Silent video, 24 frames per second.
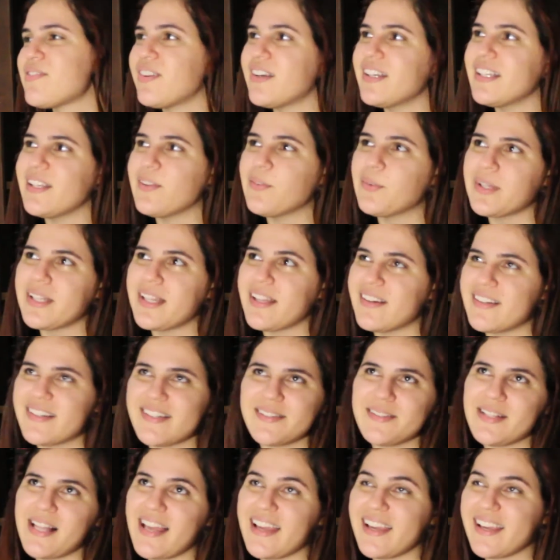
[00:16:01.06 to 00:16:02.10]
funny with
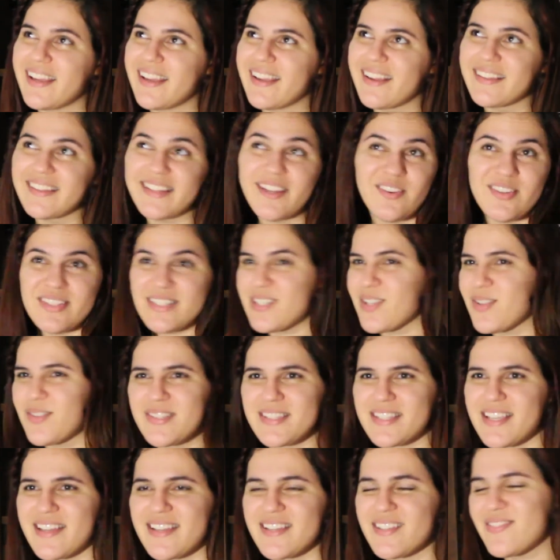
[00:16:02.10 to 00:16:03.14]
her. Like, that was so
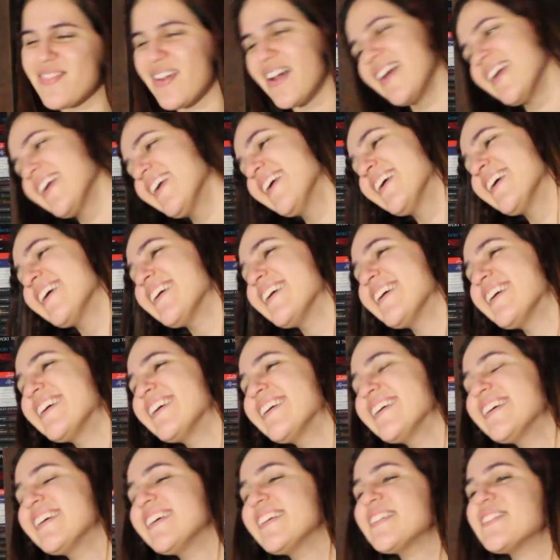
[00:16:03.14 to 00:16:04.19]
satisfying.
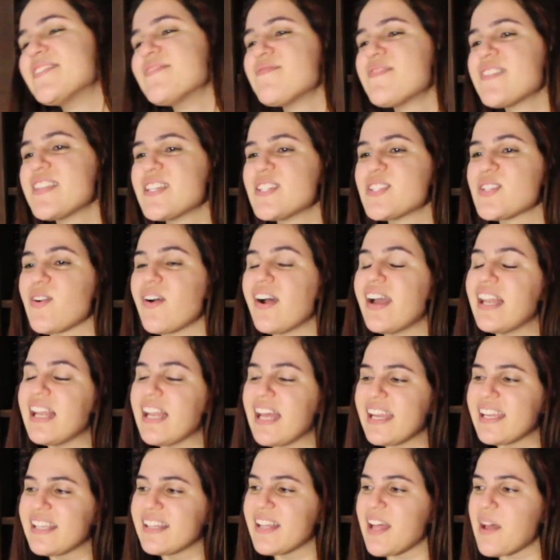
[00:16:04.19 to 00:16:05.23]
So I
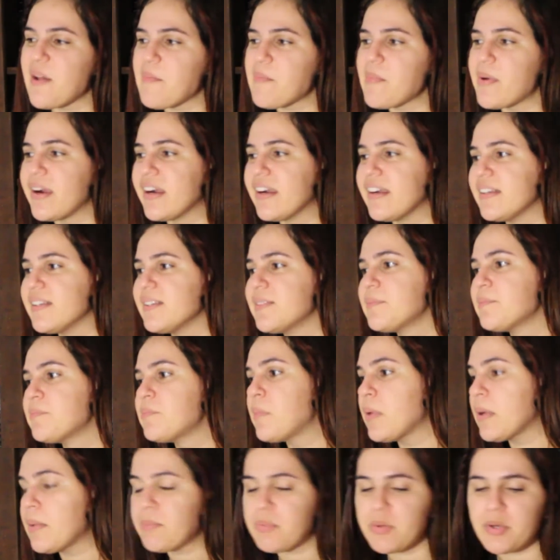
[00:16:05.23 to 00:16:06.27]
liked that part.
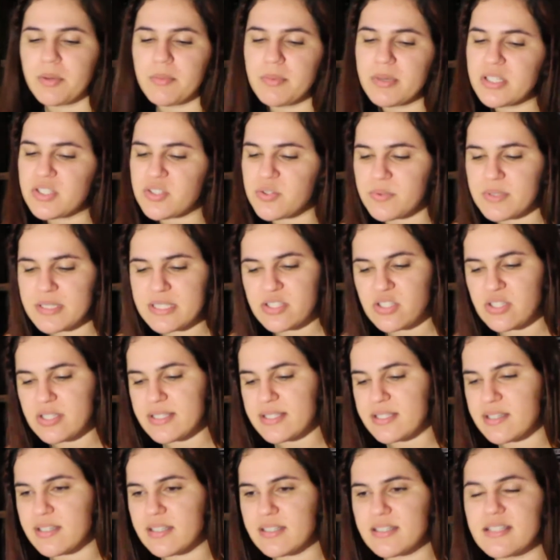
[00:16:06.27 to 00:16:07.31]
But pretty much it was
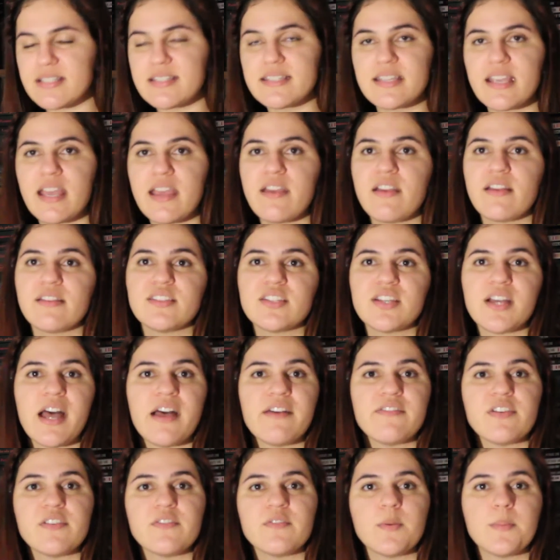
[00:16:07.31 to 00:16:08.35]
just good to see it, to
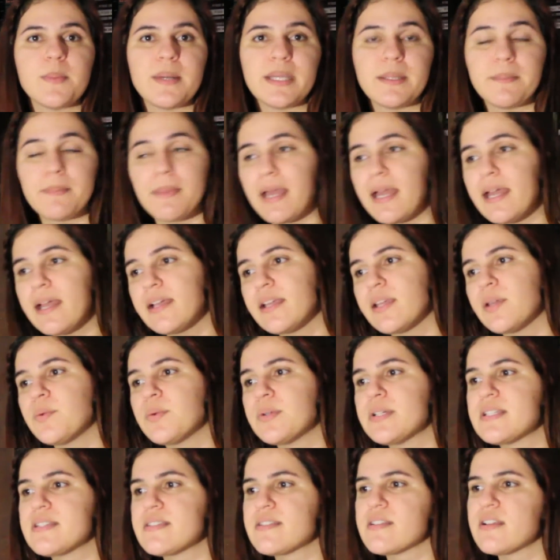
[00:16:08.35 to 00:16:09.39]
have everybody back. It
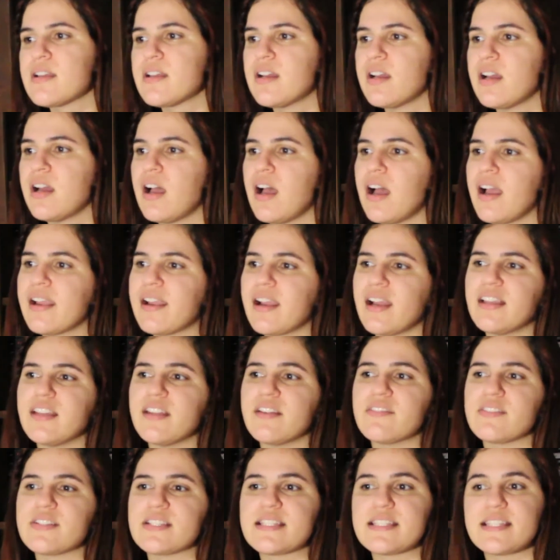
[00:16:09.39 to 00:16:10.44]
was kind
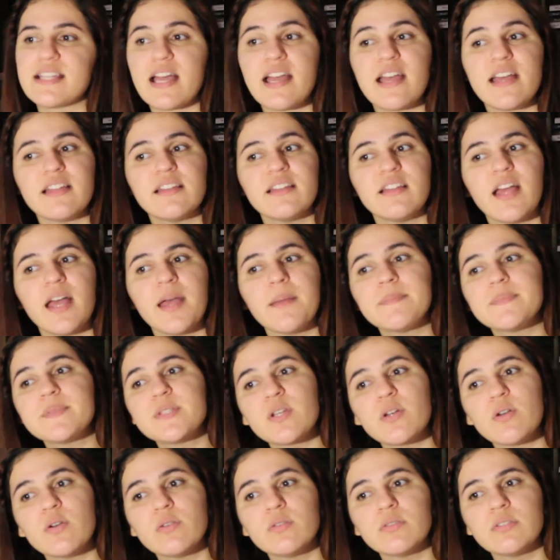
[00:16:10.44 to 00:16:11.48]
of a sad
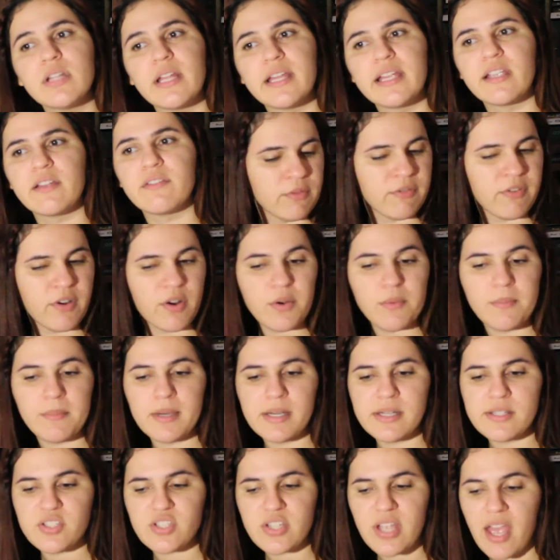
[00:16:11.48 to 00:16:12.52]
episode, like very
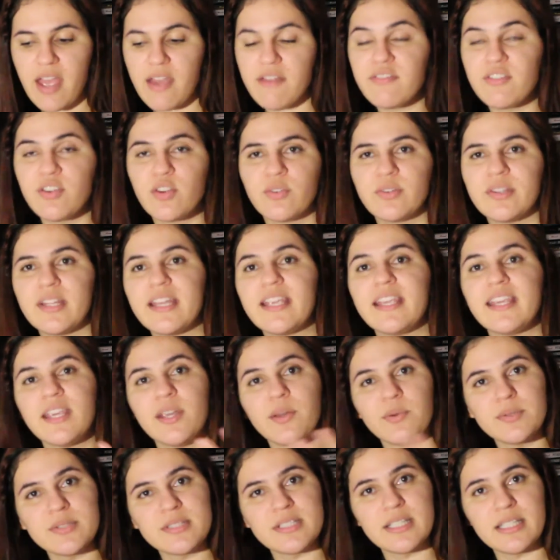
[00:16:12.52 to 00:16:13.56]
much heavy on the
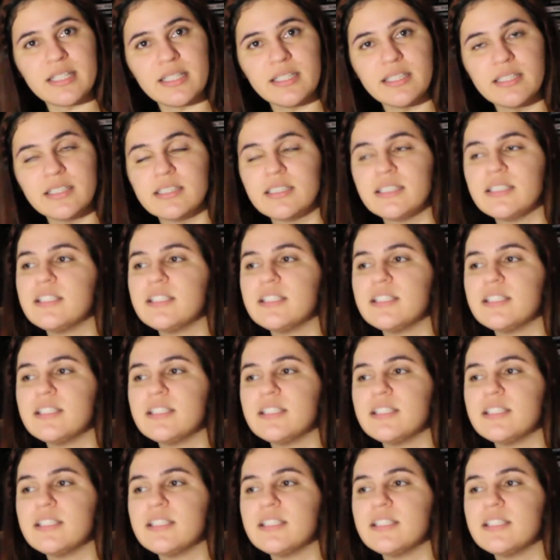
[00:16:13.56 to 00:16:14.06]
guilty